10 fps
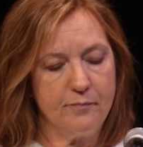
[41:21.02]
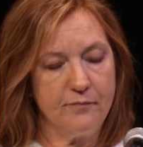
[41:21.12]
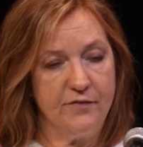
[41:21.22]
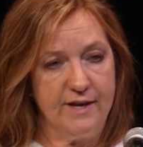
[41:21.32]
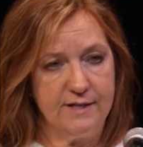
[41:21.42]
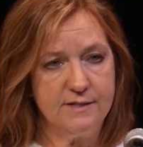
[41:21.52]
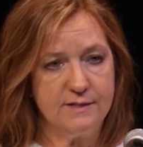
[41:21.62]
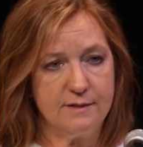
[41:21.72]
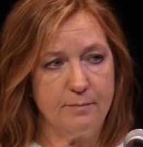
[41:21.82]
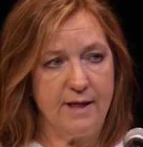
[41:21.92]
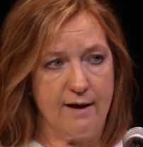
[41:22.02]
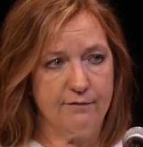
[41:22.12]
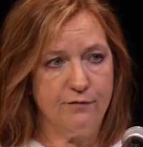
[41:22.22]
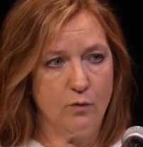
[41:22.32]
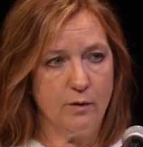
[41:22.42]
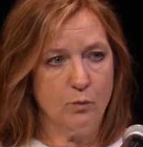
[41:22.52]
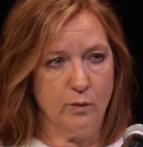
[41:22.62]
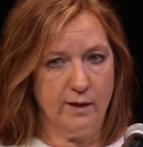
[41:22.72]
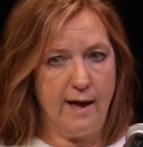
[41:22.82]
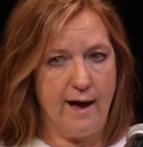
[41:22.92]
This platform
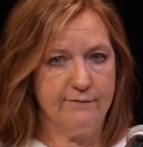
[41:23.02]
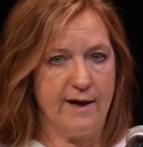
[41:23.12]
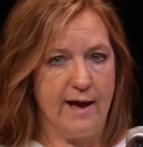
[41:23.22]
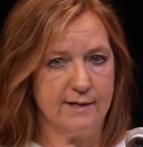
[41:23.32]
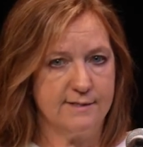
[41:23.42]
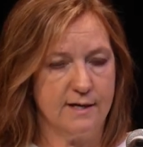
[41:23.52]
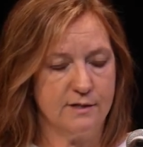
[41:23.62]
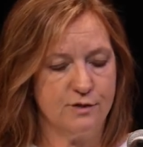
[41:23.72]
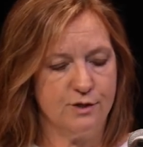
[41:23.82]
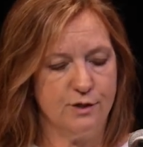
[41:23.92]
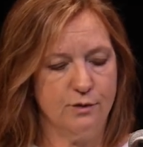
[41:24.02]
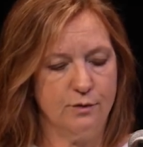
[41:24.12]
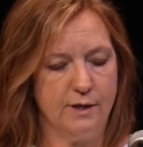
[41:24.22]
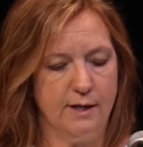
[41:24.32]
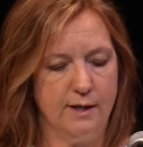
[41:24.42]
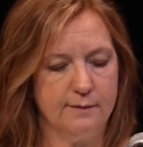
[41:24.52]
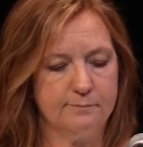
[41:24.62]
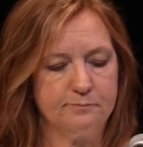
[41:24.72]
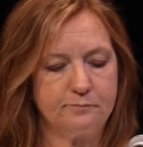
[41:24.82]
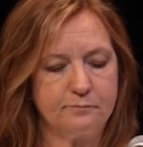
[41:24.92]
will have access to the
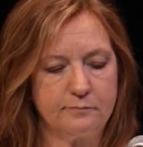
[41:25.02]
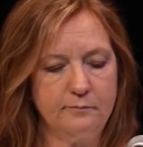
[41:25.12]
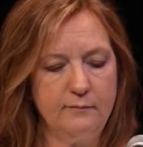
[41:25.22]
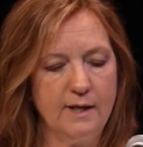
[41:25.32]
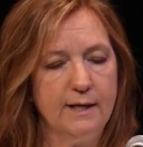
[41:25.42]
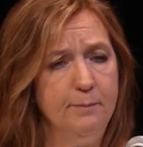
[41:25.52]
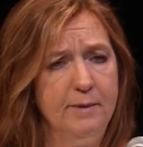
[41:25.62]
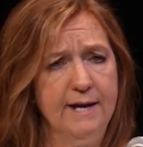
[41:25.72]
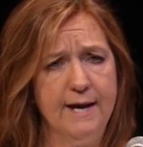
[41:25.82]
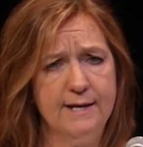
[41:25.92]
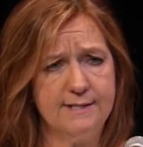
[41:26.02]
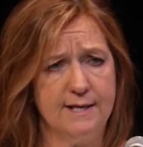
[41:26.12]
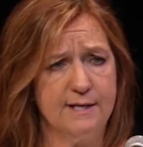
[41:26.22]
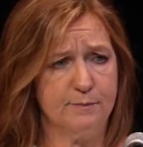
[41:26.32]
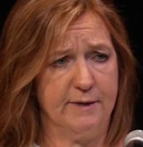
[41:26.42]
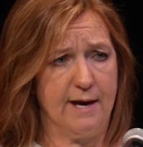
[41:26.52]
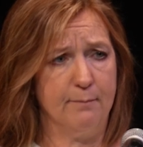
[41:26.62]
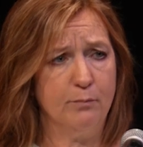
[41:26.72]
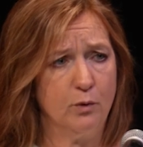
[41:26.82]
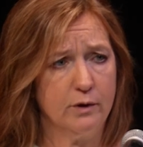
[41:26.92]
EPA's
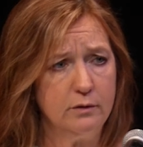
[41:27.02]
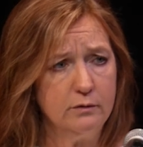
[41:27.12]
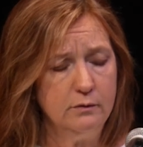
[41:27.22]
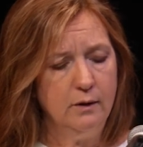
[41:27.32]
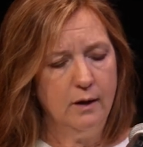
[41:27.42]
ESPM portal,